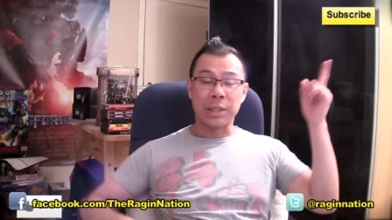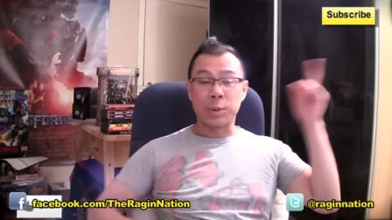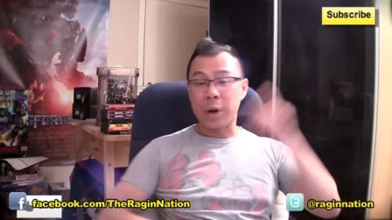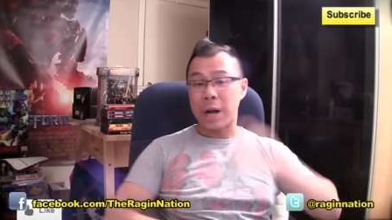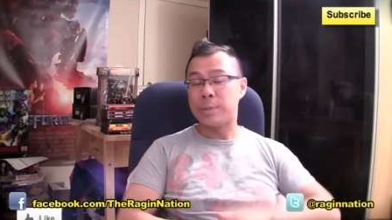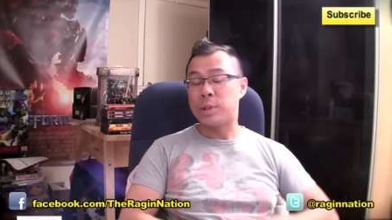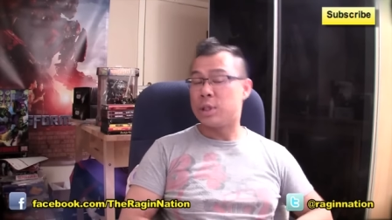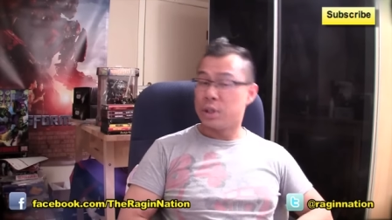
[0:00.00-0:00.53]

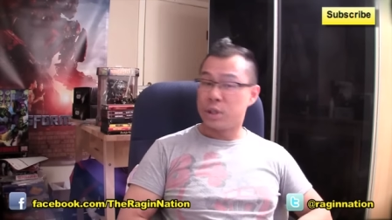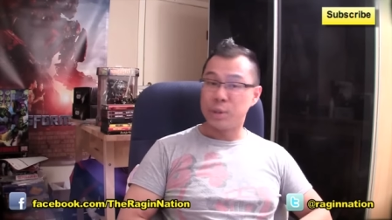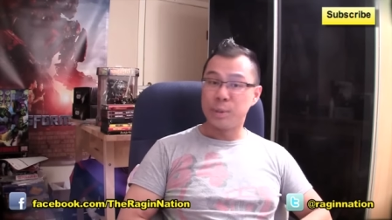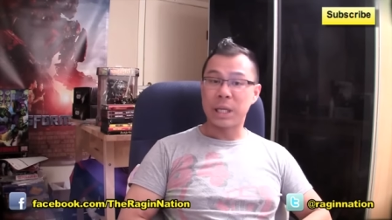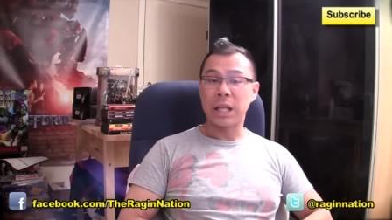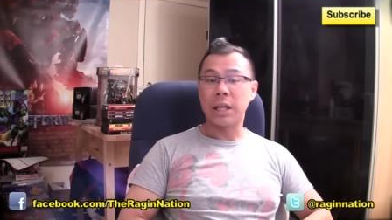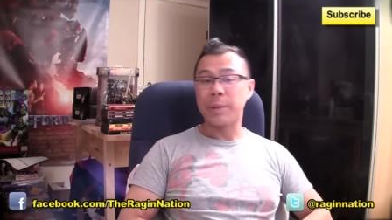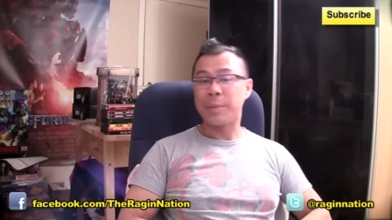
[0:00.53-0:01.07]
subscribe to the YouTube
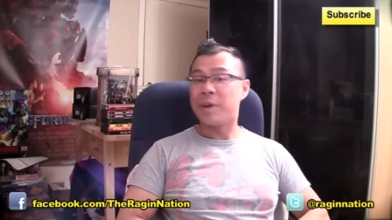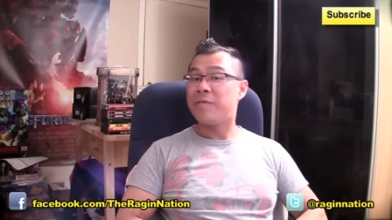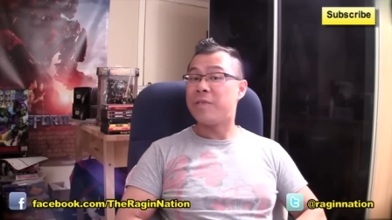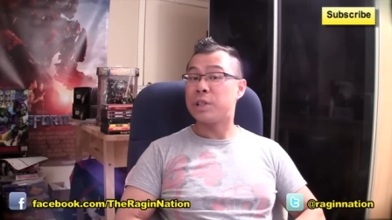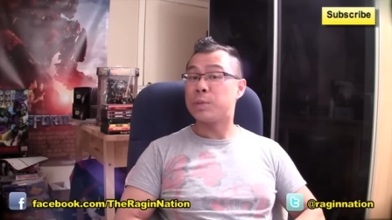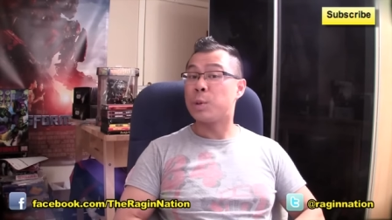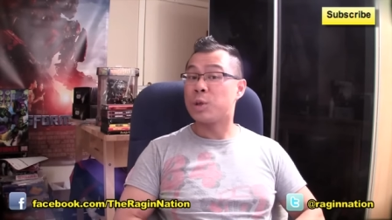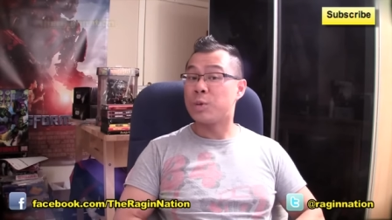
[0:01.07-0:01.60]
channel, like me on
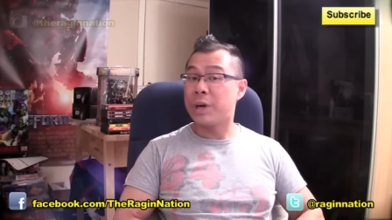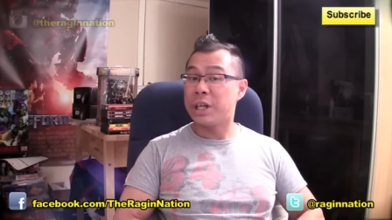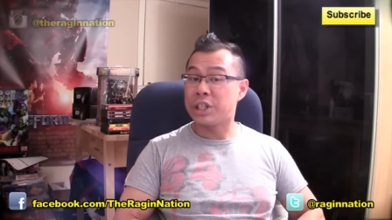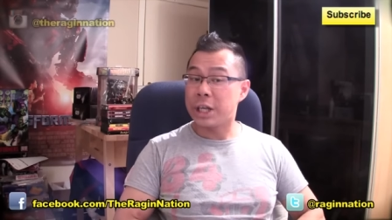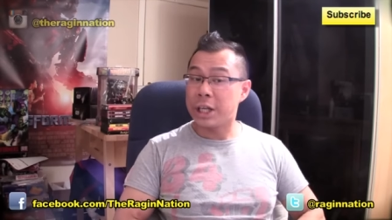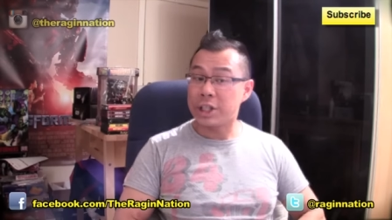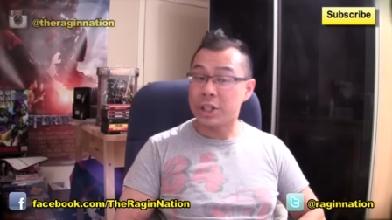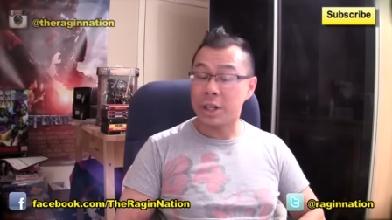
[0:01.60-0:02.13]
Facebook, The
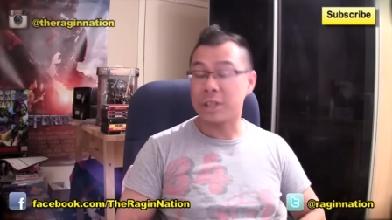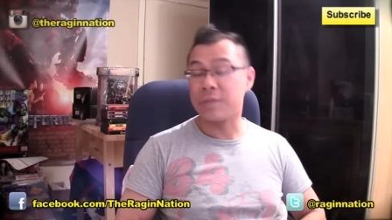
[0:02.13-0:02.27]
Ragin Nation.